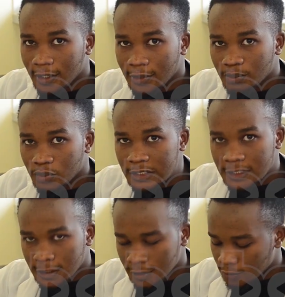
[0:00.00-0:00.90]
It's
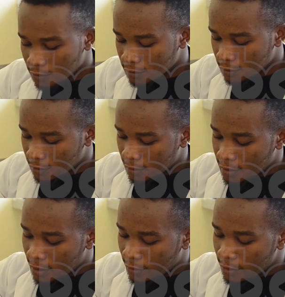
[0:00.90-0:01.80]
specifically
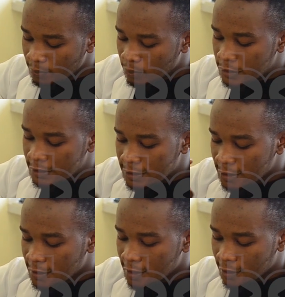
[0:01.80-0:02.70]
designed to help with
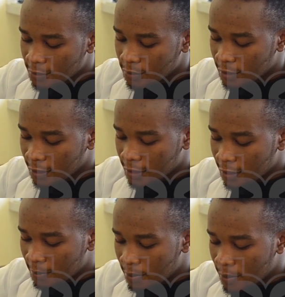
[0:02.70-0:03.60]
the early
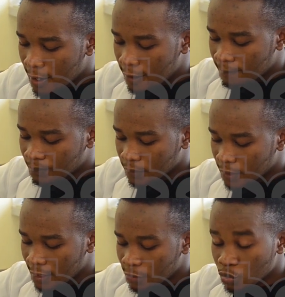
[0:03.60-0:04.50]
detection of transient
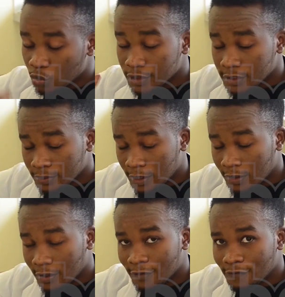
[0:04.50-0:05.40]
ischemic
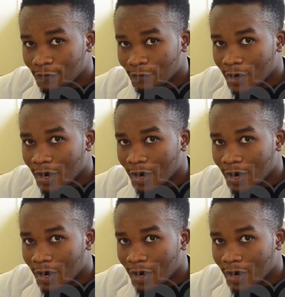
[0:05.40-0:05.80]
attacks. The